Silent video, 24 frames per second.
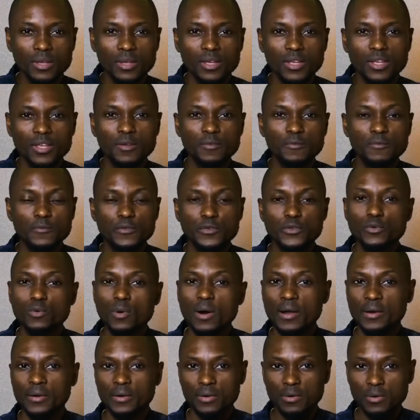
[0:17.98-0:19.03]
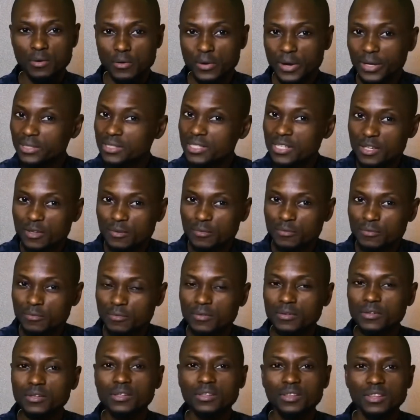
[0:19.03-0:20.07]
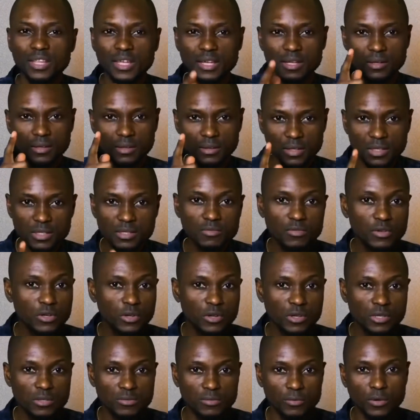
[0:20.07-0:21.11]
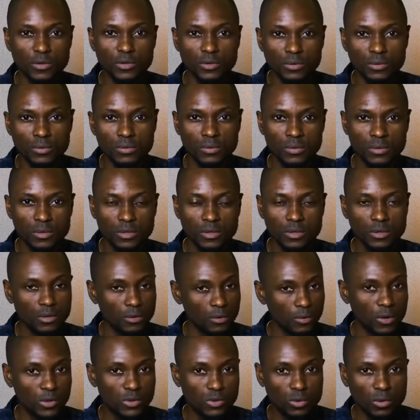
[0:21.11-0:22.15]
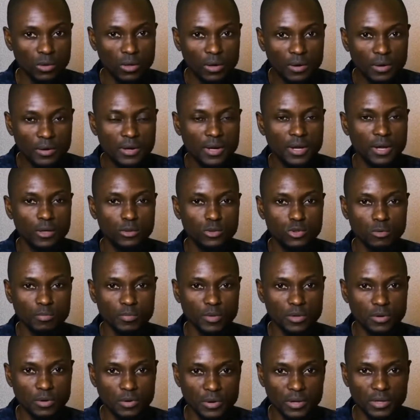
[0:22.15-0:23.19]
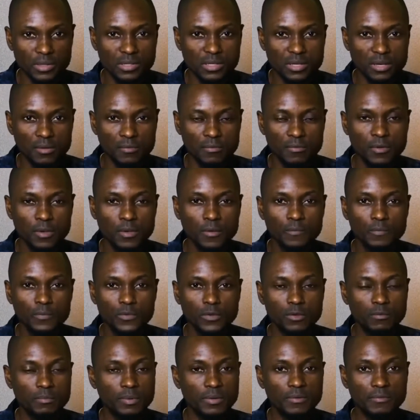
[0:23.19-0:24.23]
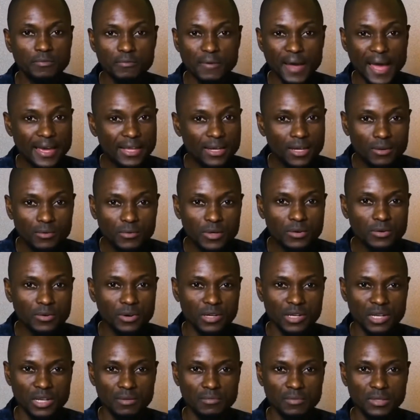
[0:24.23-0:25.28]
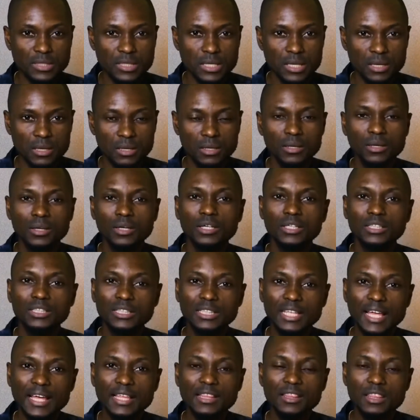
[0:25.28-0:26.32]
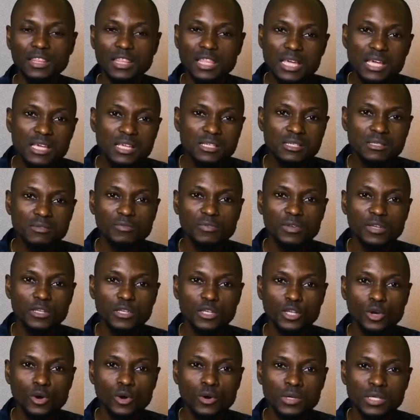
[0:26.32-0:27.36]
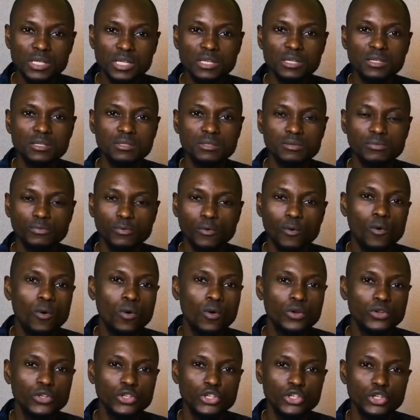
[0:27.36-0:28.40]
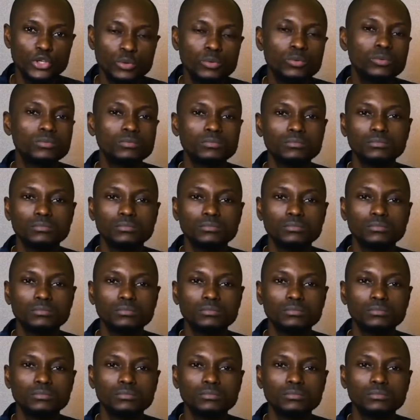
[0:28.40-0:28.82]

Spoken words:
If you are a creative, then this video is for you. You want to learn how to be creative, you've been fighting with creativity, then this video is for you.